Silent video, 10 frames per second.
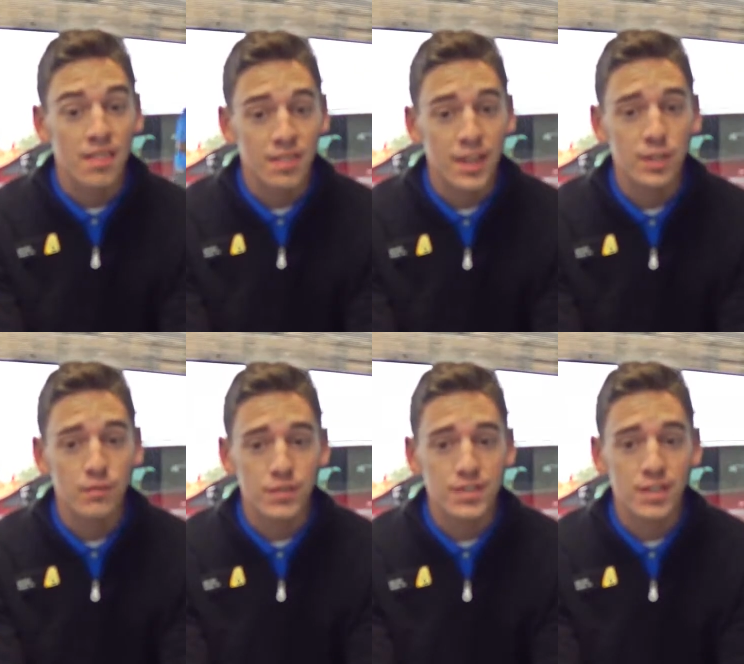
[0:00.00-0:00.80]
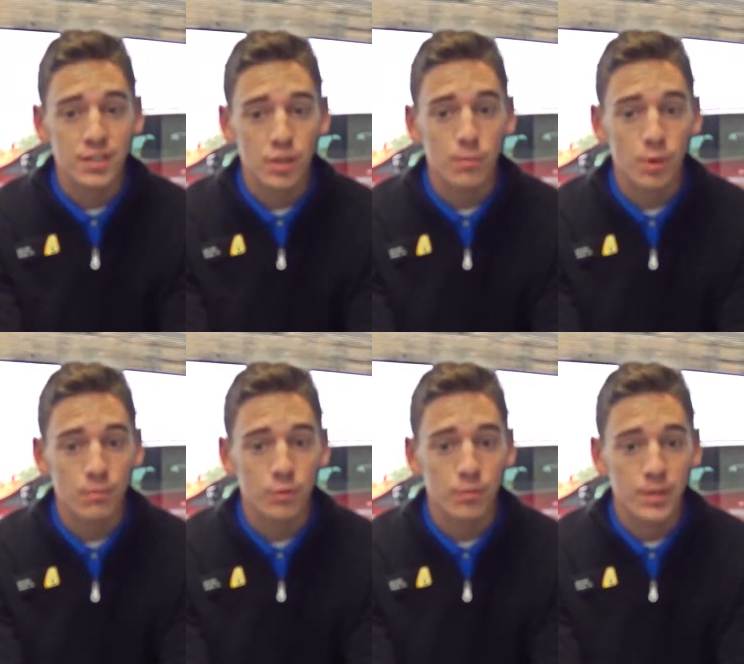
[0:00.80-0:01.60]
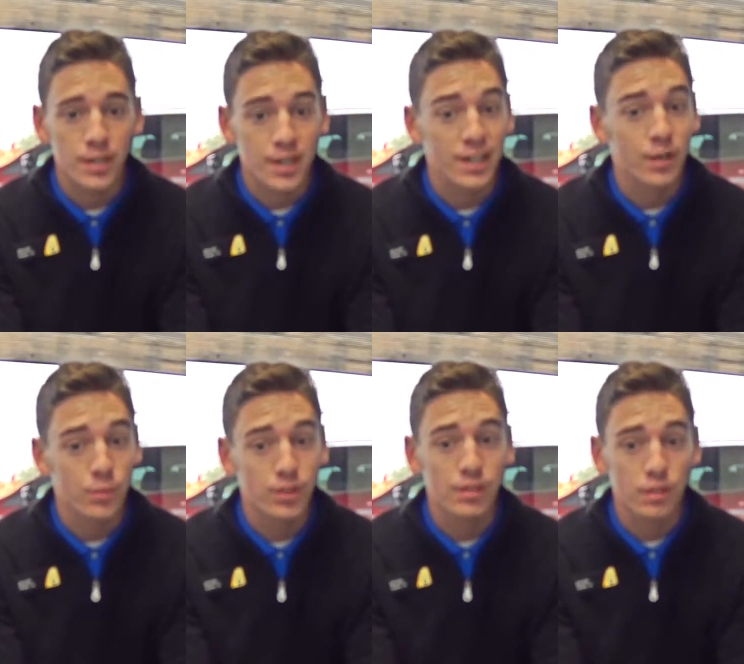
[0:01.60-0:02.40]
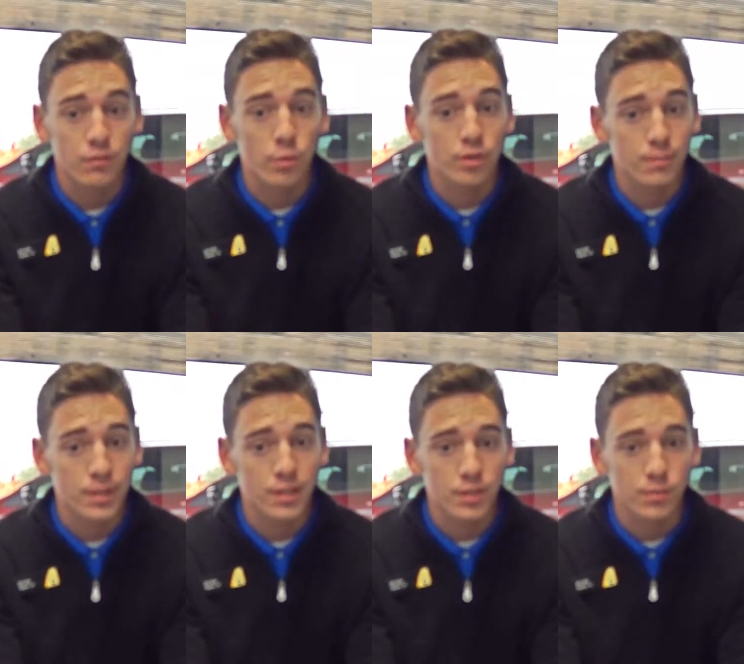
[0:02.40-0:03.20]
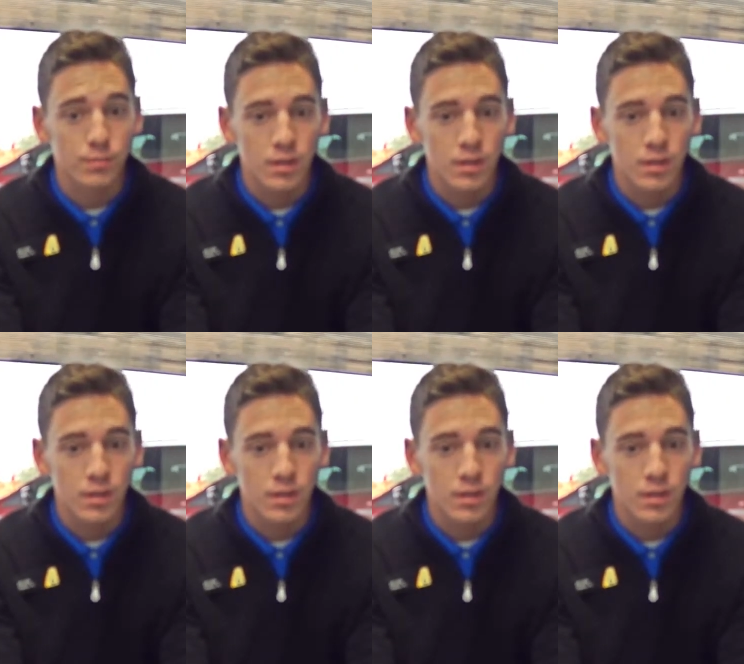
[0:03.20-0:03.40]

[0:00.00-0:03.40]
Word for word: Thank you for setting your appointment with me, and I really look forward to meeting you.